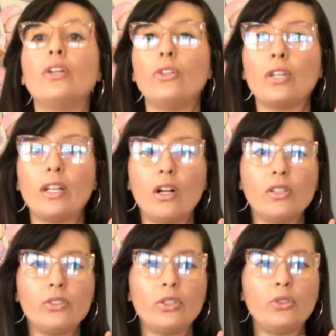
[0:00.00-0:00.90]
can
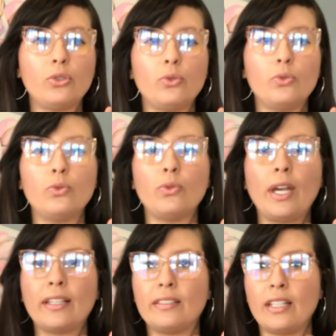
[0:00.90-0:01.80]
also do
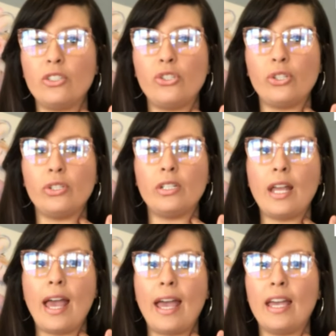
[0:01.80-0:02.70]
extension
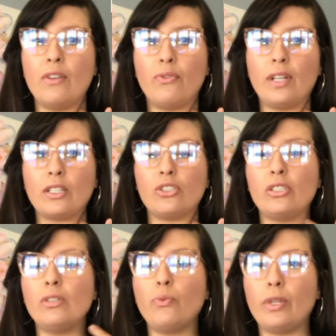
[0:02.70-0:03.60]
and
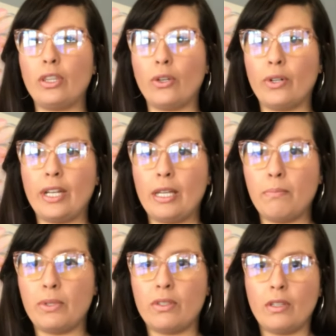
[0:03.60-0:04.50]
flexion with your
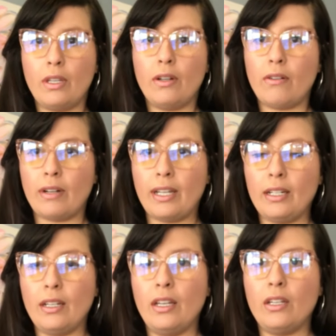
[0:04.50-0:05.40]
hips,
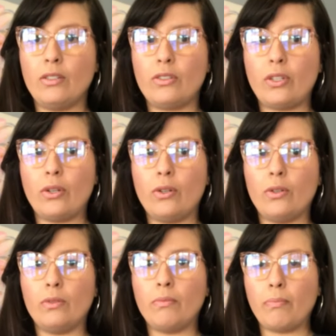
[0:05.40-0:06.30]
right?
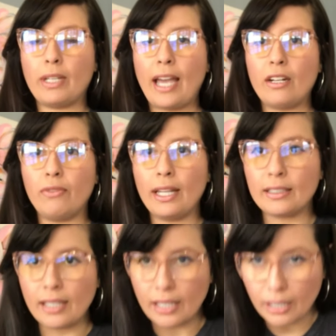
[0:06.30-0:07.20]
So kind of like
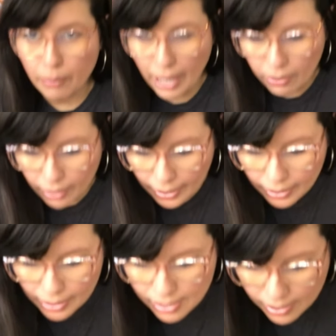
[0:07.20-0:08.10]
taking a bow like
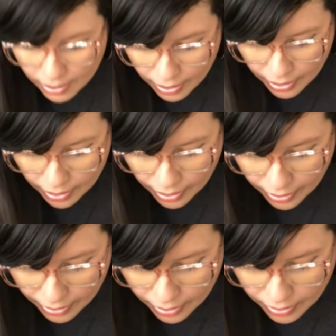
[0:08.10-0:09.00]
this
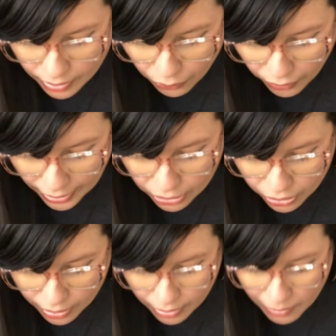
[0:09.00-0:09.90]
is
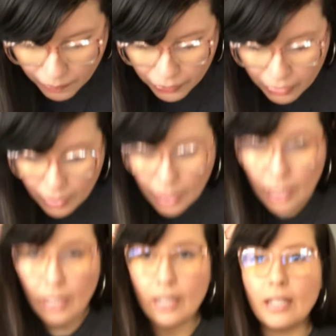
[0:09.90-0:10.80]
flexion,
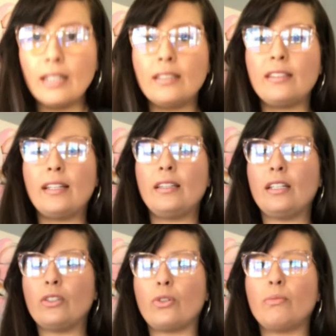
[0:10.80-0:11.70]
and then
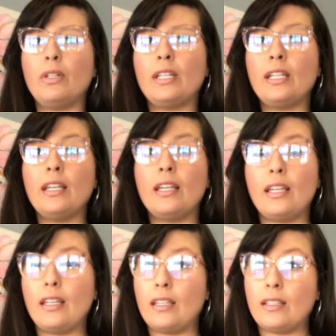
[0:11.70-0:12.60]
standing normally
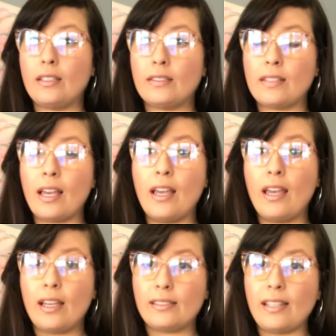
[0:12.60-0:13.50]
is
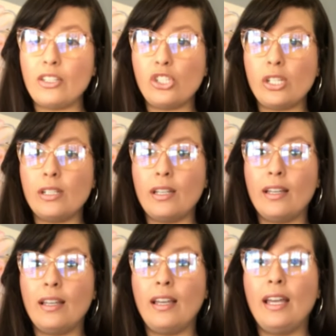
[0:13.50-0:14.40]
extension.
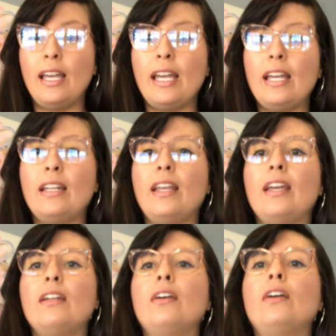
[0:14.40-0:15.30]
And then